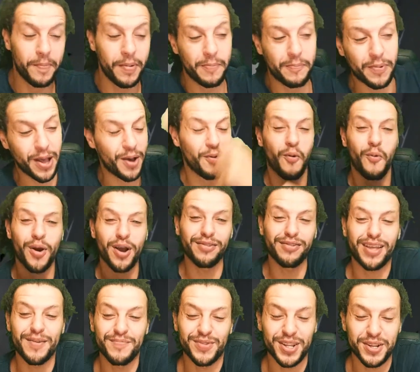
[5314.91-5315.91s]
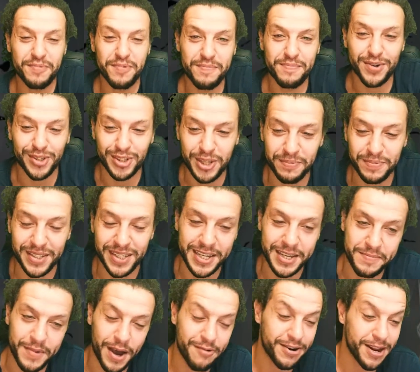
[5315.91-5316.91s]
Pippa, welcome to the membership
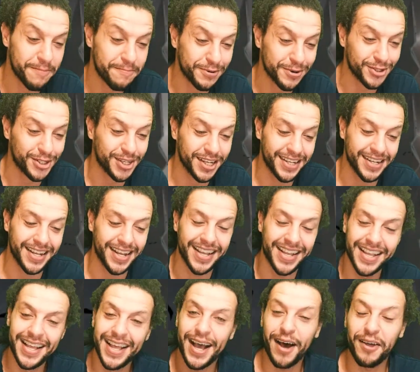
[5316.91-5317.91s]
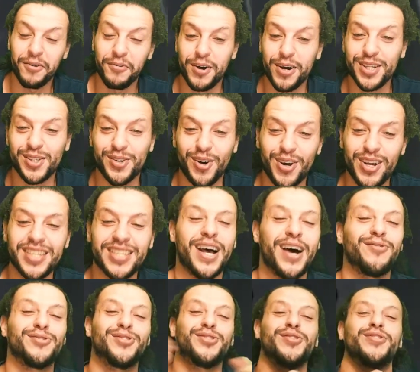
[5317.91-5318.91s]
team. I really appreciate it. Otherwise,
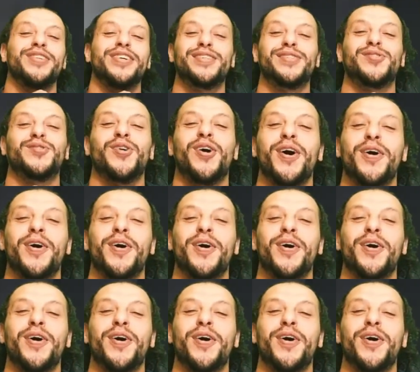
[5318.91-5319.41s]
guys, I'll see you next